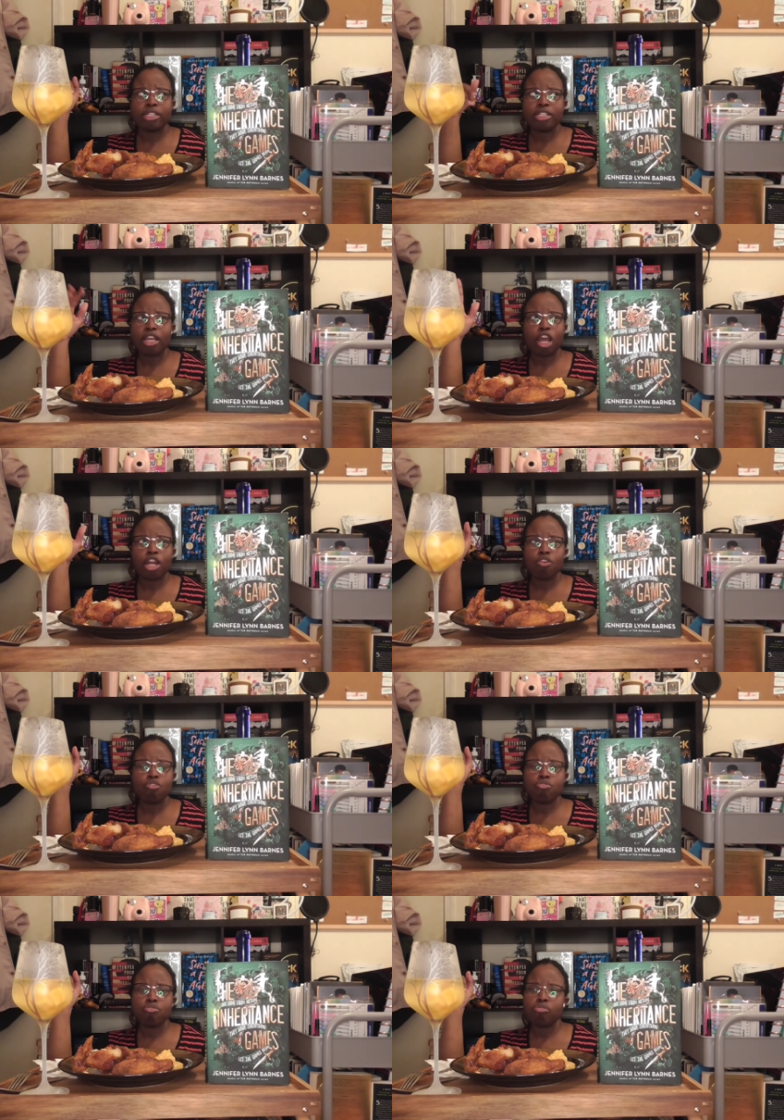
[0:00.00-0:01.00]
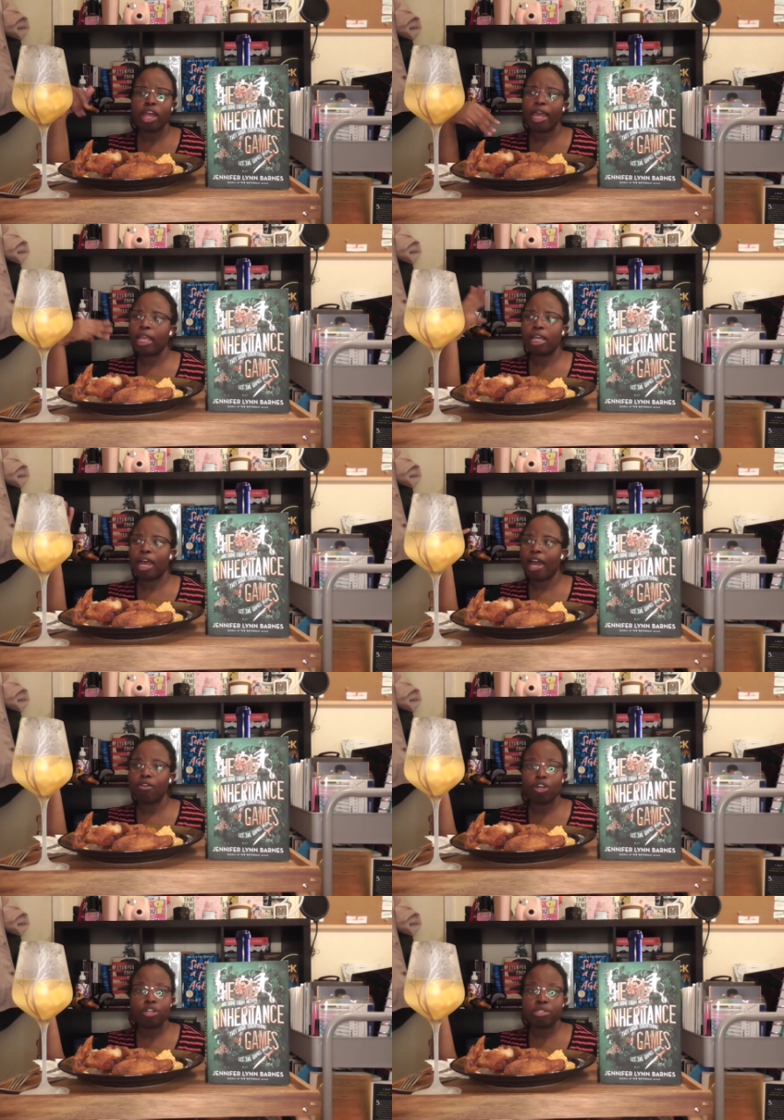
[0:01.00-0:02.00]
She's like, all right, cool. Like, I
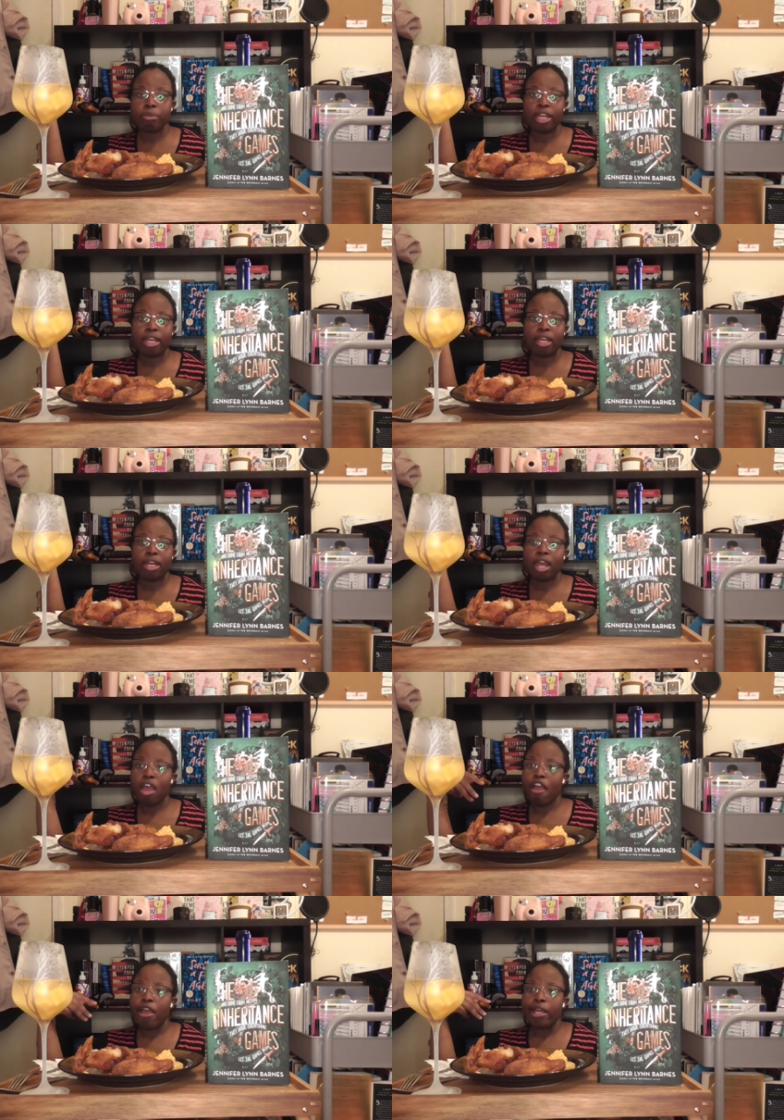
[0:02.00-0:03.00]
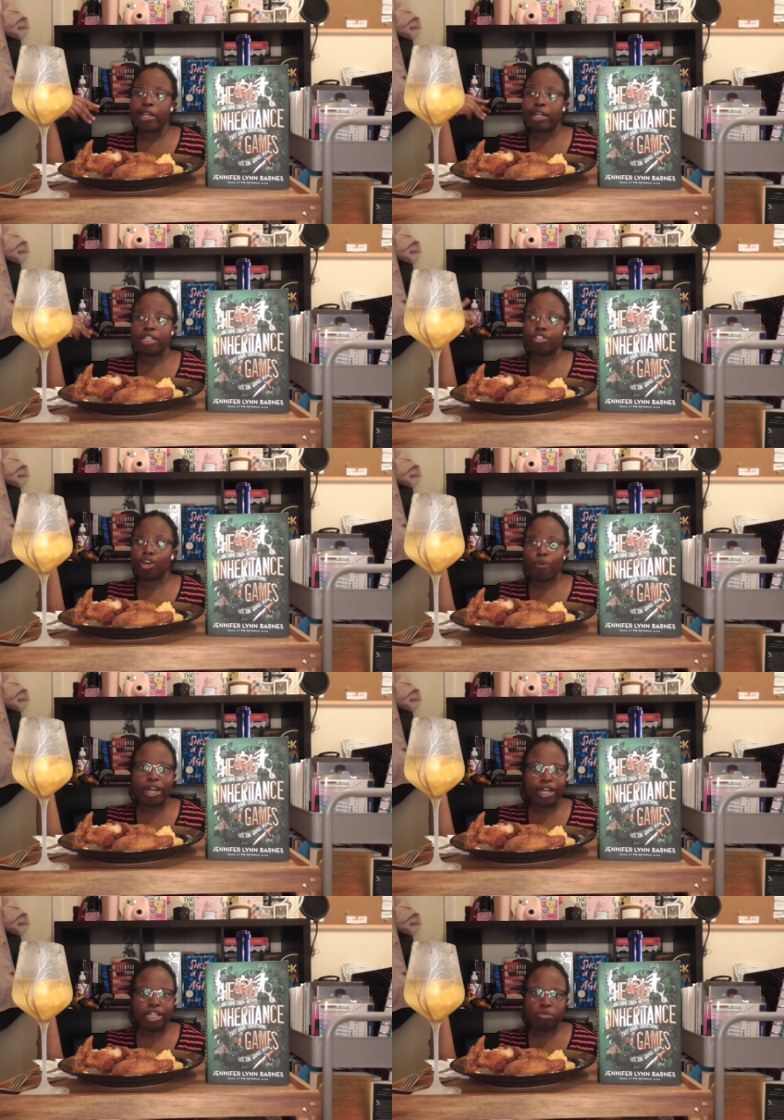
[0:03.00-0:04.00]
don't know this man there's no
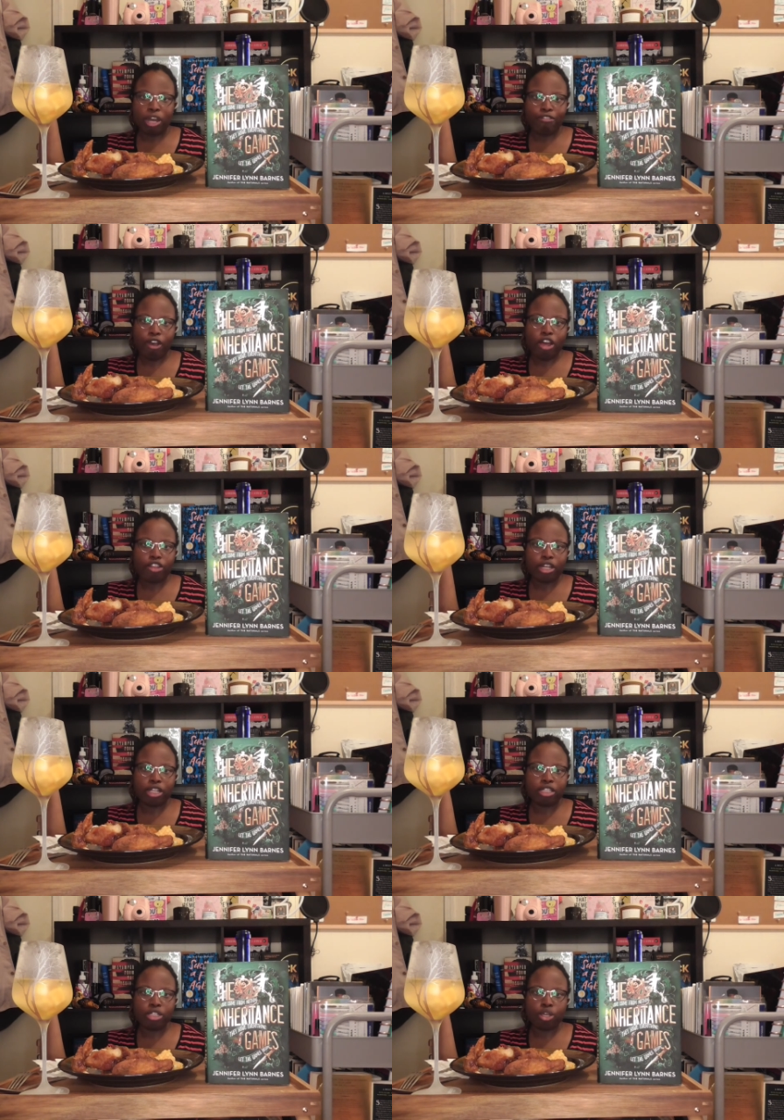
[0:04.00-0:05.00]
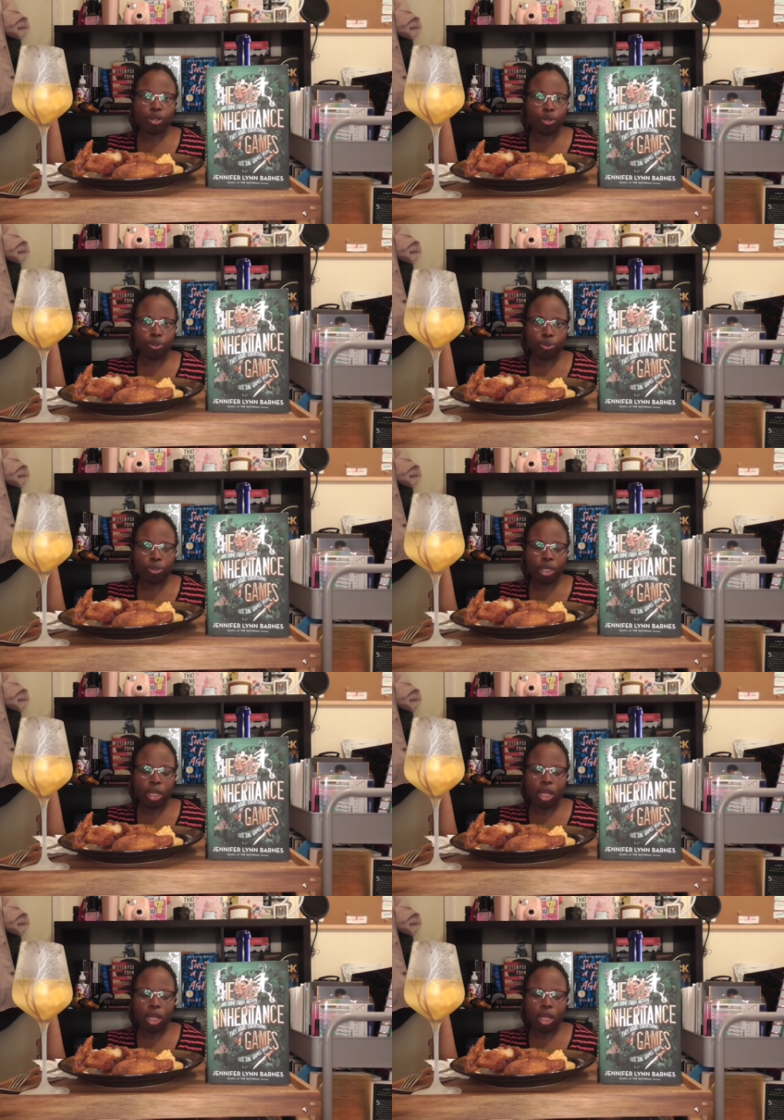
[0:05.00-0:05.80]
way that he's my father because he's old.